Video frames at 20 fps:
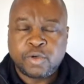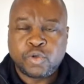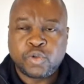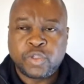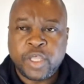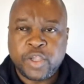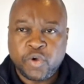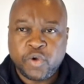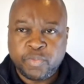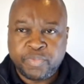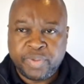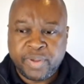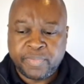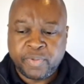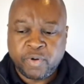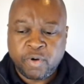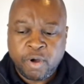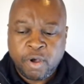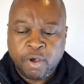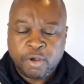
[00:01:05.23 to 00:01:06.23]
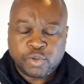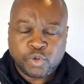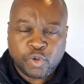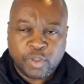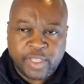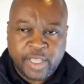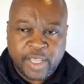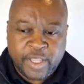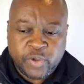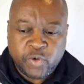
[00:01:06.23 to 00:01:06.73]
to the new people.
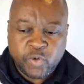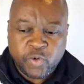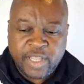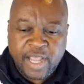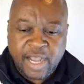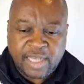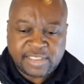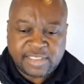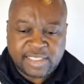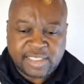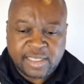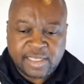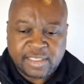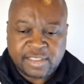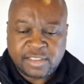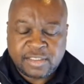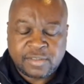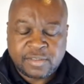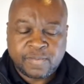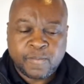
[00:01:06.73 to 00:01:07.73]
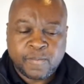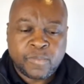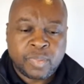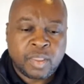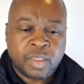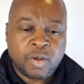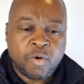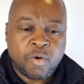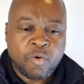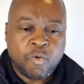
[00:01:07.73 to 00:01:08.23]
So the new youngsters
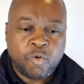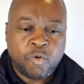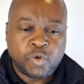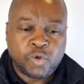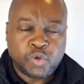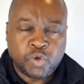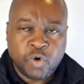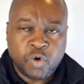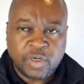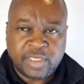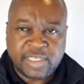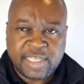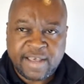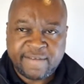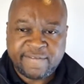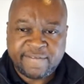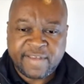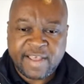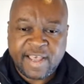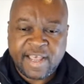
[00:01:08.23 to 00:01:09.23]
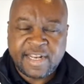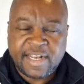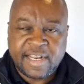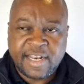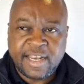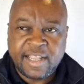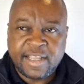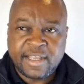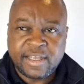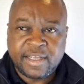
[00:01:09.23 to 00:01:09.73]
who do not have
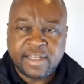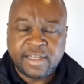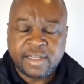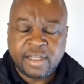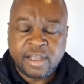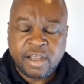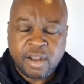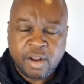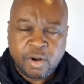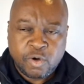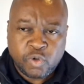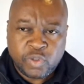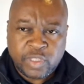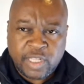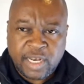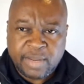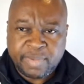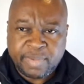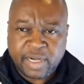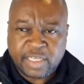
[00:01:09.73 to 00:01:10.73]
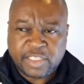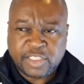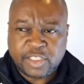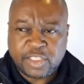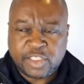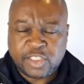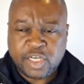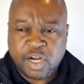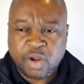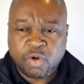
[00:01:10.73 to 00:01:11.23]
any link to the
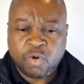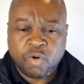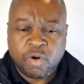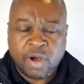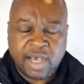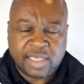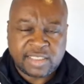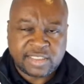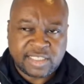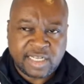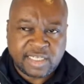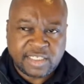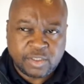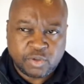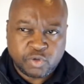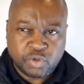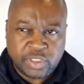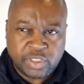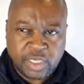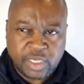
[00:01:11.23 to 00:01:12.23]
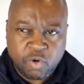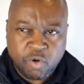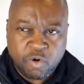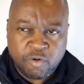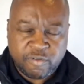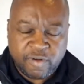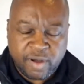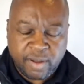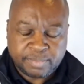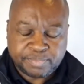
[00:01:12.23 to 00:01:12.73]
liberation struggle are starting to take
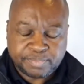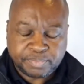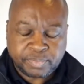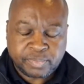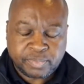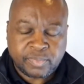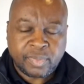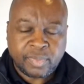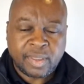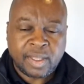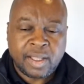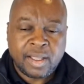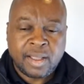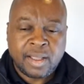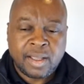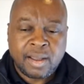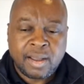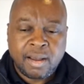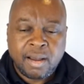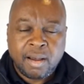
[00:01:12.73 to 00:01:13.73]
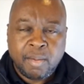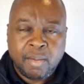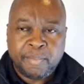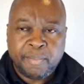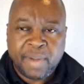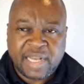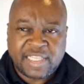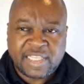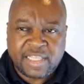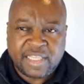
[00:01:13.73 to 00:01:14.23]
over.
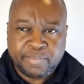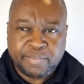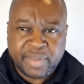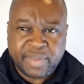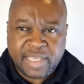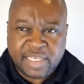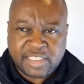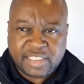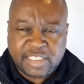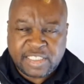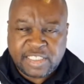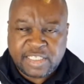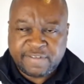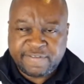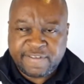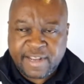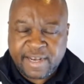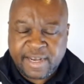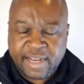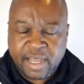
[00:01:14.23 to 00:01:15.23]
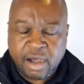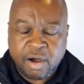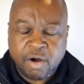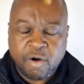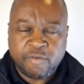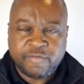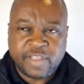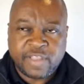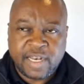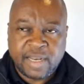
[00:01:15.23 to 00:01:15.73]
But the biggest defender
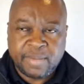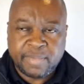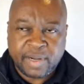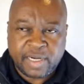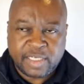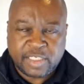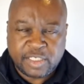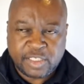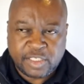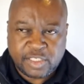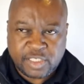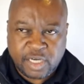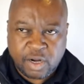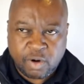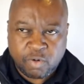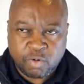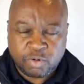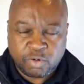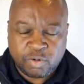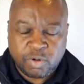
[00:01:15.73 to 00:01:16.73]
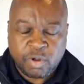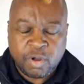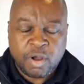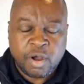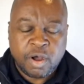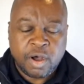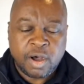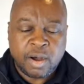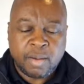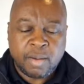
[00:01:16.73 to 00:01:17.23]
of the liberation struggle
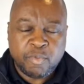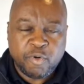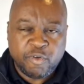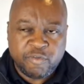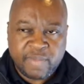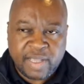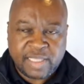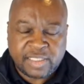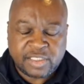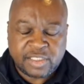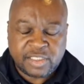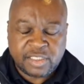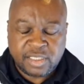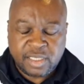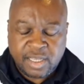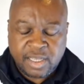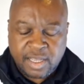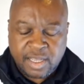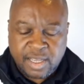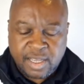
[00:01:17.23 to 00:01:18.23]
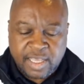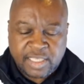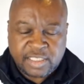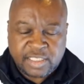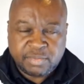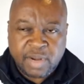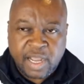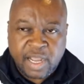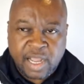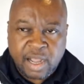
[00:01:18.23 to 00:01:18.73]
movements
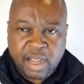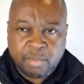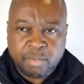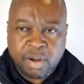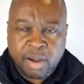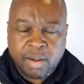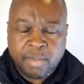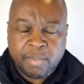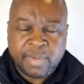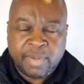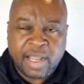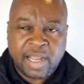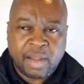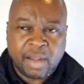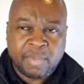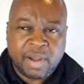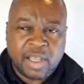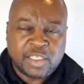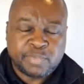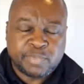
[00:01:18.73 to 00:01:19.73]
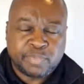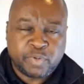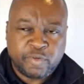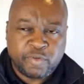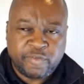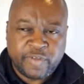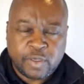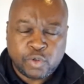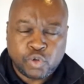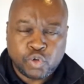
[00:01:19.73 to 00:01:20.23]
is Mnangagwa. Mnangagwa is
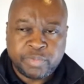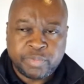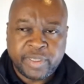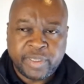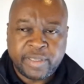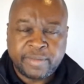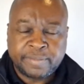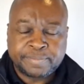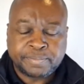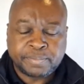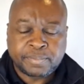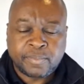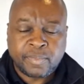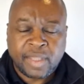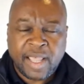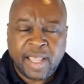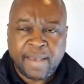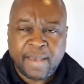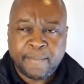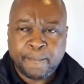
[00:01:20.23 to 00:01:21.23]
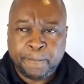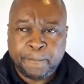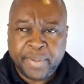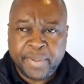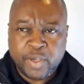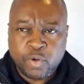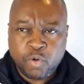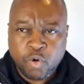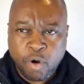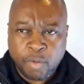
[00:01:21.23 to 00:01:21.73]
proving to be a
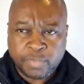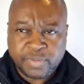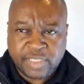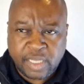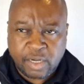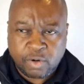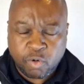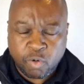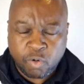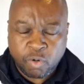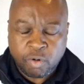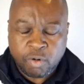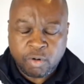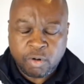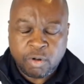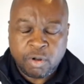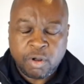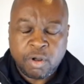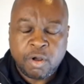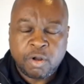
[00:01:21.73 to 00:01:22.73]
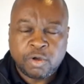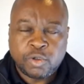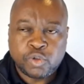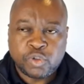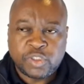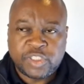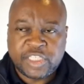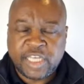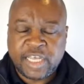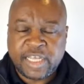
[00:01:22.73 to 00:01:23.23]
big obstacle
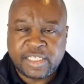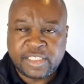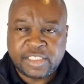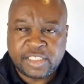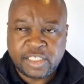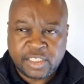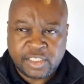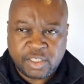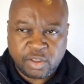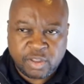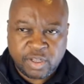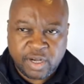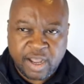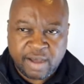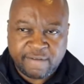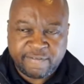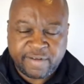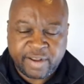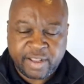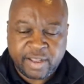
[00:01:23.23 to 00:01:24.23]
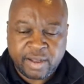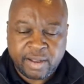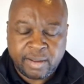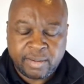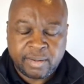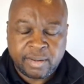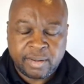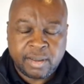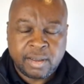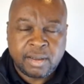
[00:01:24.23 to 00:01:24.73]
to change in Southern Africa.
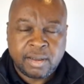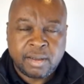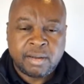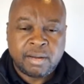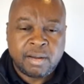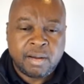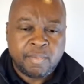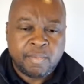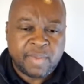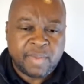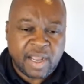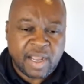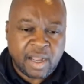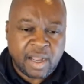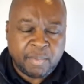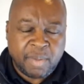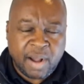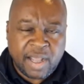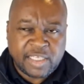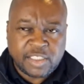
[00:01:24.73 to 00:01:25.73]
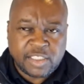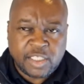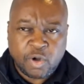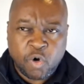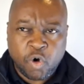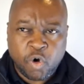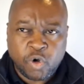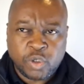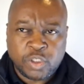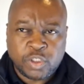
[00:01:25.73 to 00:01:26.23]
Mnangagwa is the
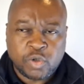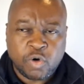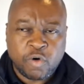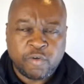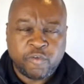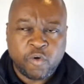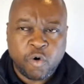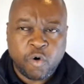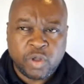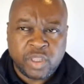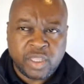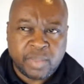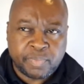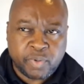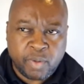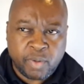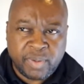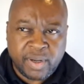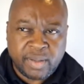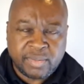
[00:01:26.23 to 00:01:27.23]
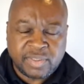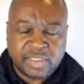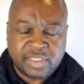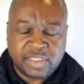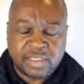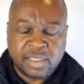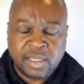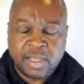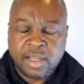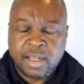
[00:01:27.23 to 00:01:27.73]
cause of all the
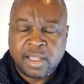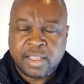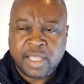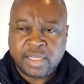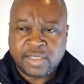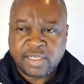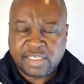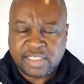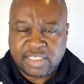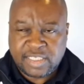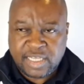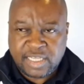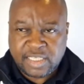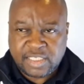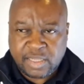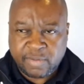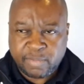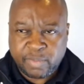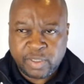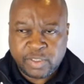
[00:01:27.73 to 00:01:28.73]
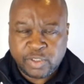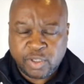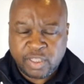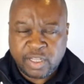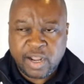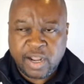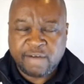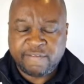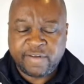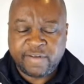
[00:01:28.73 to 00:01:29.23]
problems that you are seeing in
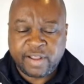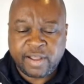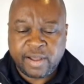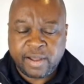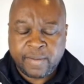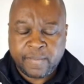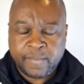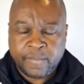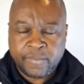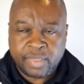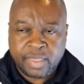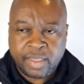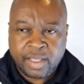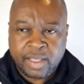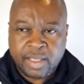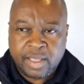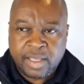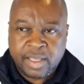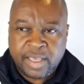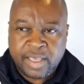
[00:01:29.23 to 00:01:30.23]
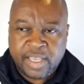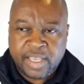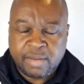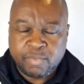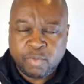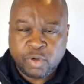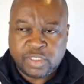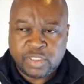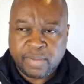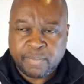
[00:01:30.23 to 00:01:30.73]
Southern Africa,
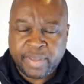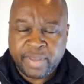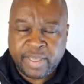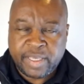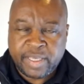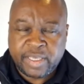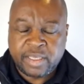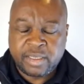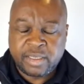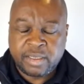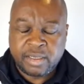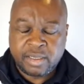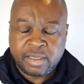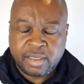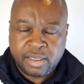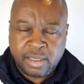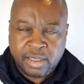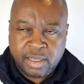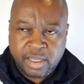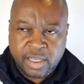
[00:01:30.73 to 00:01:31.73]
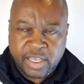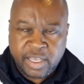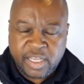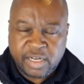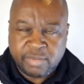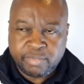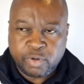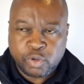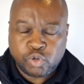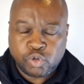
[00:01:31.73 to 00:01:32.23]
in Mozambique,
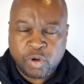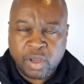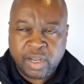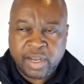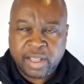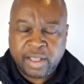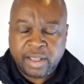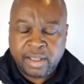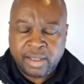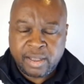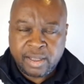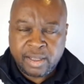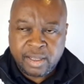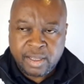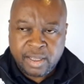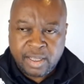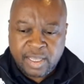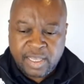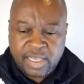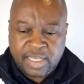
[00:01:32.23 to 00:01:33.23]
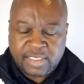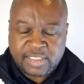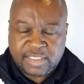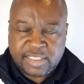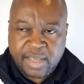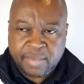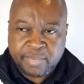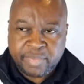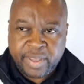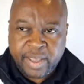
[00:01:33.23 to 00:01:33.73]
in Botswana, in
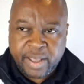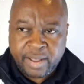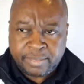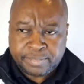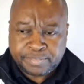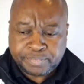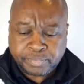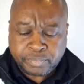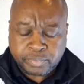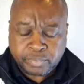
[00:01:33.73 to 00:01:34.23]
Zambia,